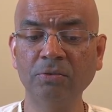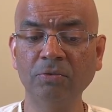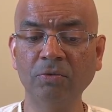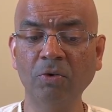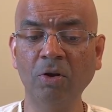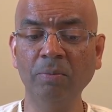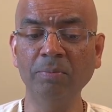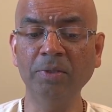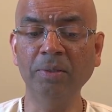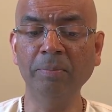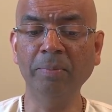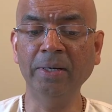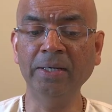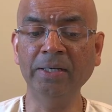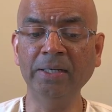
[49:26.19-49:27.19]
from the
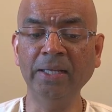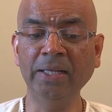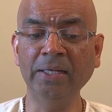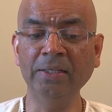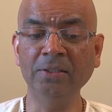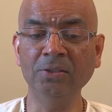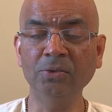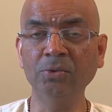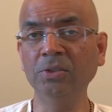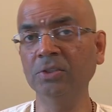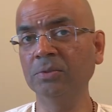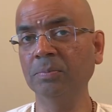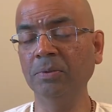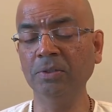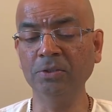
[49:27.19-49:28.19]
mundane to the
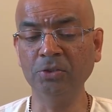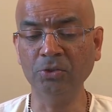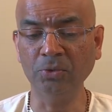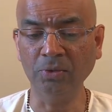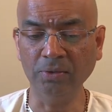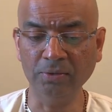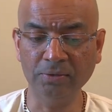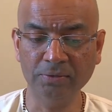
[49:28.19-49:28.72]
spiritual.